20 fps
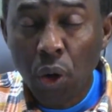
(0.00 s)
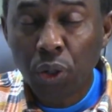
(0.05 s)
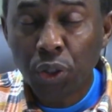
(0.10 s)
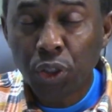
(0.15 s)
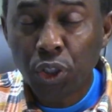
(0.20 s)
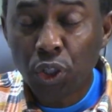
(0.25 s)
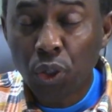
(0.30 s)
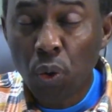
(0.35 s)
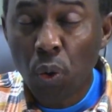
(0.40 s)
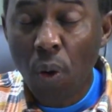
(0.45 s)

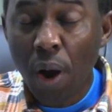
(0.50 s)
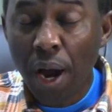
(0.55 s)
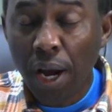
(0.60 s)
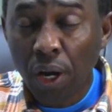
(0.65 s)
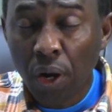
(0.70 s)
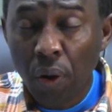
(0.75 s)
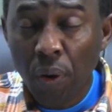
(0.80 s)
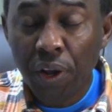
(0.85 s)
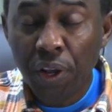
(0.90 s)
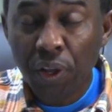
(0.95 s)
who are
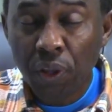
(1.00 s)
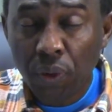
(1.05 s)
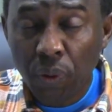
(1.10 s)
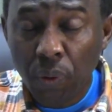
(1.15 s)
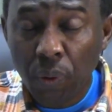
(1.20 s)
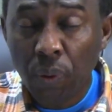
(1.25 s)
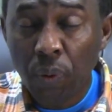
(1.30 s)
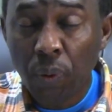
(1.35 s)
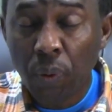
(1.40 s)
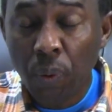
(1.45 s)
going through
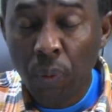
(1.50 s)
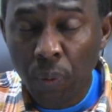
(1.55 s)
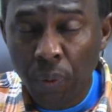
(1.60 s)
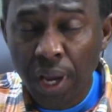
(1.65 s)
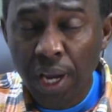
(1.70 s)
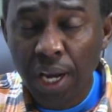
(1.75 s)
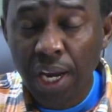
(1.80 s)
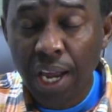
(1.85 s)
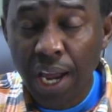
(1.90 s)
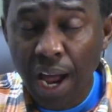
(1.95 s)
really
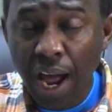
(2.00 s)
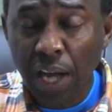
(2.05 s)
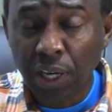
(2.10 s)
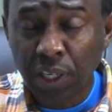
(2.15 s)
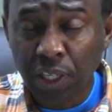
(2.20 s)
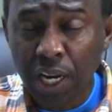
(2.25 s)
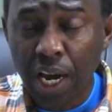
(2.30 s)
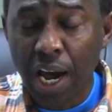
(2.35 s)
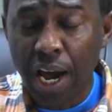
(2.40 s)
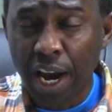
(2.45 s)
hard time.